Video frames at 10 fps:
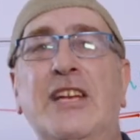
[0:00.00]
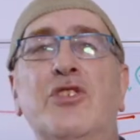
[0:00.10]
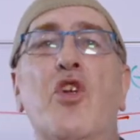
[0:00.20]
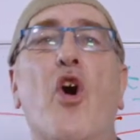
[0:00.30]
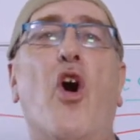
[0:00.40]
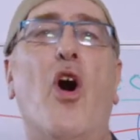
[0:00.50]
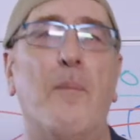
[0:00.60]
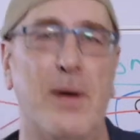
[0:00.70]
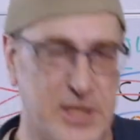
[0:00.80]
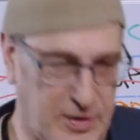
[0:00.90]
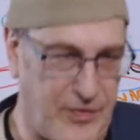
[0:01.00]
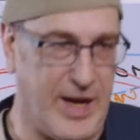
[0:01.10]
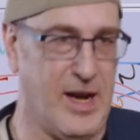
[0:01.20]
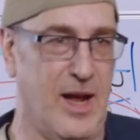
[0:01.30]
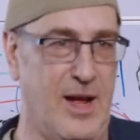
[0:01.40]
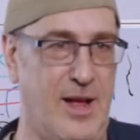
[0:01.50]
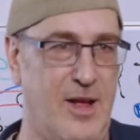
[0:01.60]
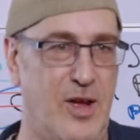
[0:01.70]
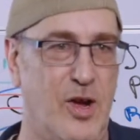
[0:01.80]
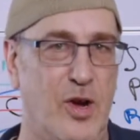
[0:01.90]
enormous figure
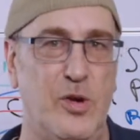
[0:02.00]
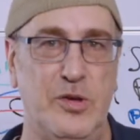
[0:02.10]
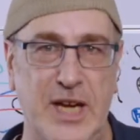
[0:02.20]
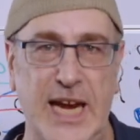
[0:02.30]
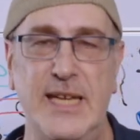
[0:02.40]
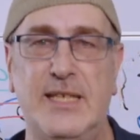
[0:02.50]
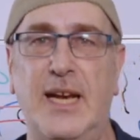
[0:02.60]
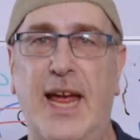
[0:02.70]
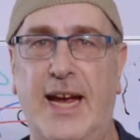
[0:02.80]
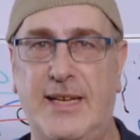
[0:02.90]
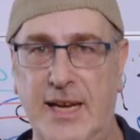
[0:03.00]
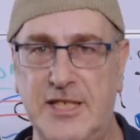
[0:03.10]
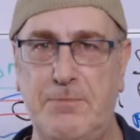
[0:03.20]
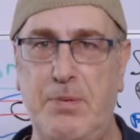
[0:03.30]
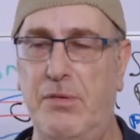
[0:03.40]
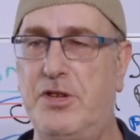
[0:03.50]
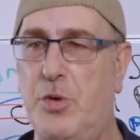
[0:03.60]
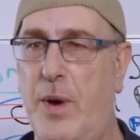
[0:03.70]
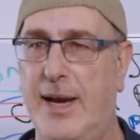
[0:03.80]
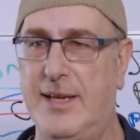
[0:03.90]
whose intellect and
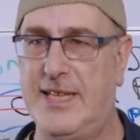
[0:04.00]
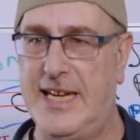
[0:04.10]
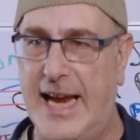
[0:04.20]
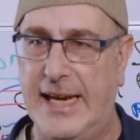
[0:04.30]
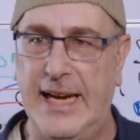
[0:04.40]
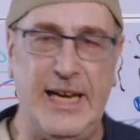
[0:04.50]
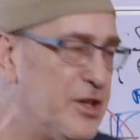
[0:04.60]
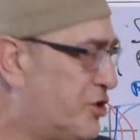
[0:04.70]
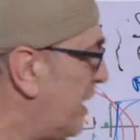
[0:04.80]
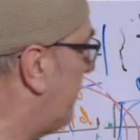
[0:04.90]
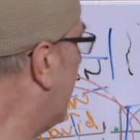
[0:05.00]
spirituality and leadership